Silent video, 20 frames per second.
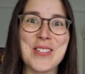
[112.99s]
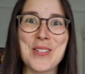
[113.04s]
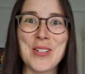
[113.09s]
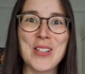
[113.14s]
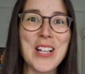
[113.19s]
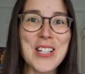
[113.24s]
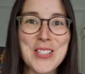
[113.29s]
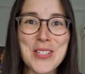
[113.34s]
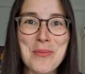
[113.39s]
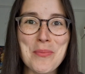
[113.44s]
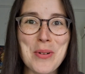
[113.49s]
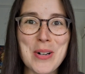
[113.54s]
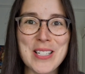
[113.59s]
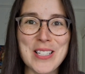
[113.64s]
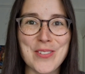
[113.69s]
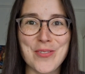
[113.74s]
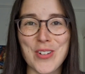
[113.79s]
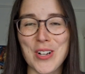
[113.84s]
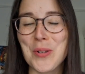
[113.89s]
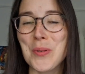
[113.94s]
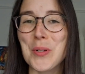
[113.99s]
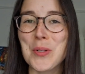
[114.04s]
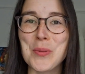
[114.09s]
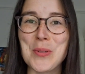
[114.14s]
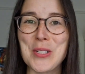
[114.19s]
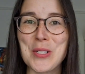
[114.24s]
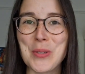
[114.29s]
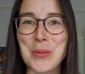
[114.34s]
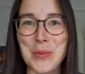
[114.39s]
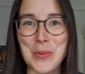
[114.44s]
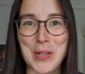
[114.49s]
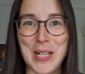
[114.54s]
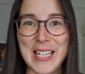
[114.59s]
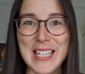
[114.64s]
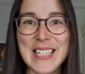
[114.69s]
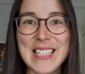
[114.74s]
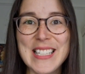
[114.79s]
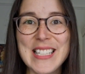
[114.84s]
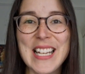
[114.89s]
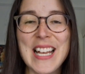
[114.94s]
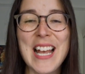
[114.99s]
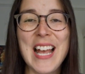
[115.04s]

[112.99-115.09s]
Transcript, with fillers: to lots of books in French, which was great,